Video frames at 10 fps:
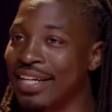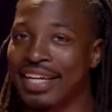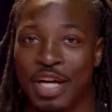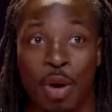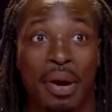I
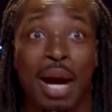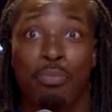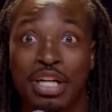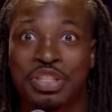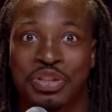can't help it. I
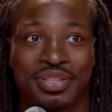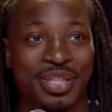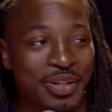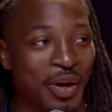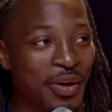got
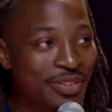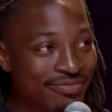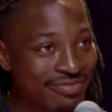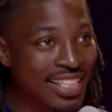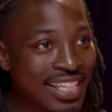braces, you
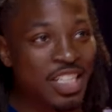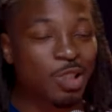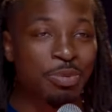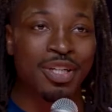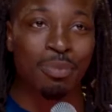know?
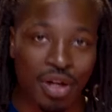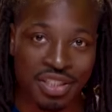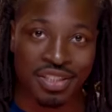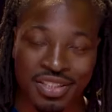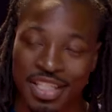Speaking of
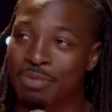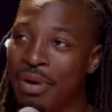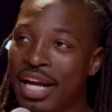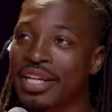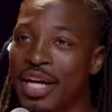braces,
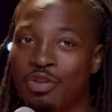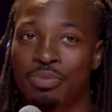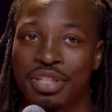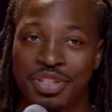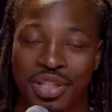anybody
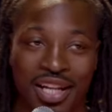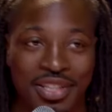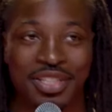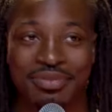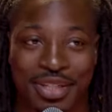ever been to
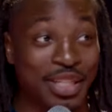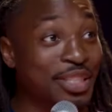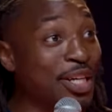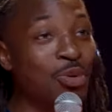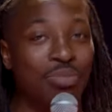London?
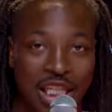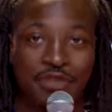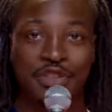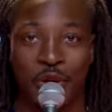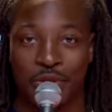Because they don't believe in